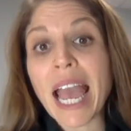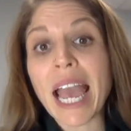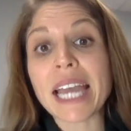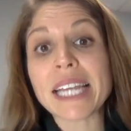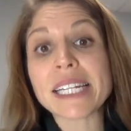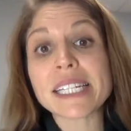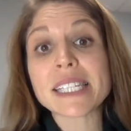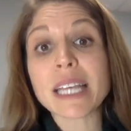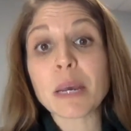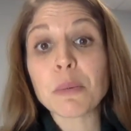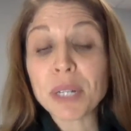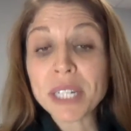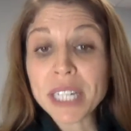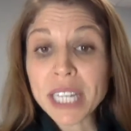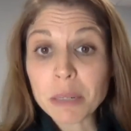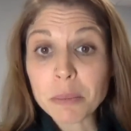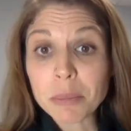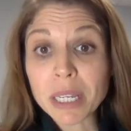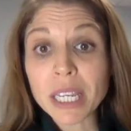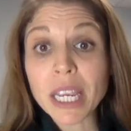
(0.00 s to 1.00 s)
And someone
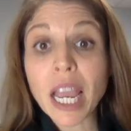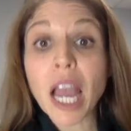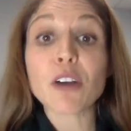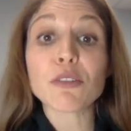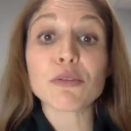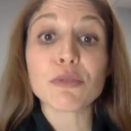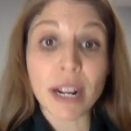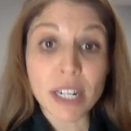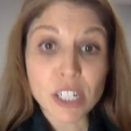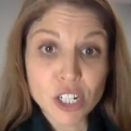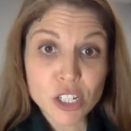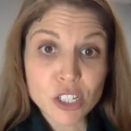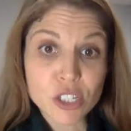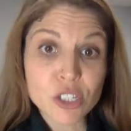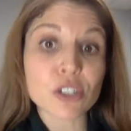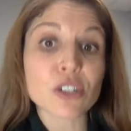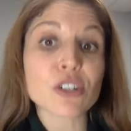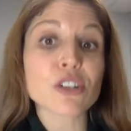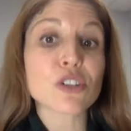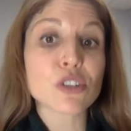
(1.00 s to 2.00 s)
can be a
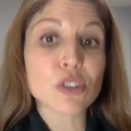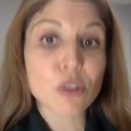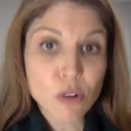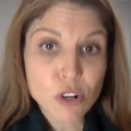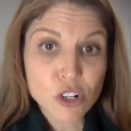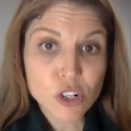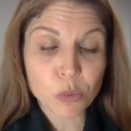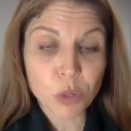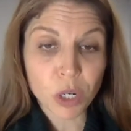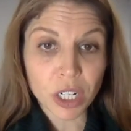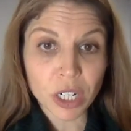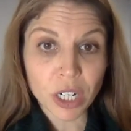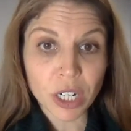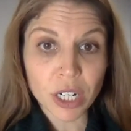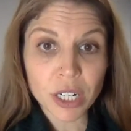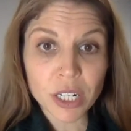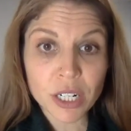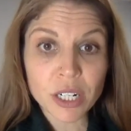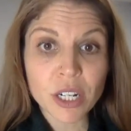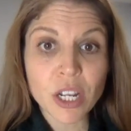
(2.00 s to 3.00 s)
registered social
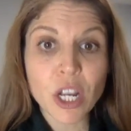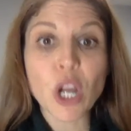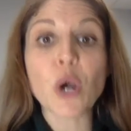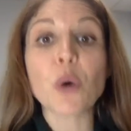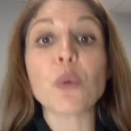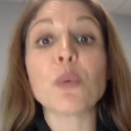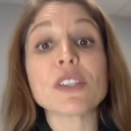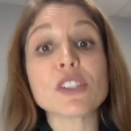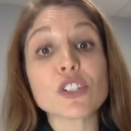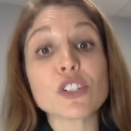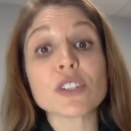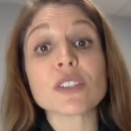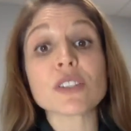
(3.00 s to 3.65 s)
worker with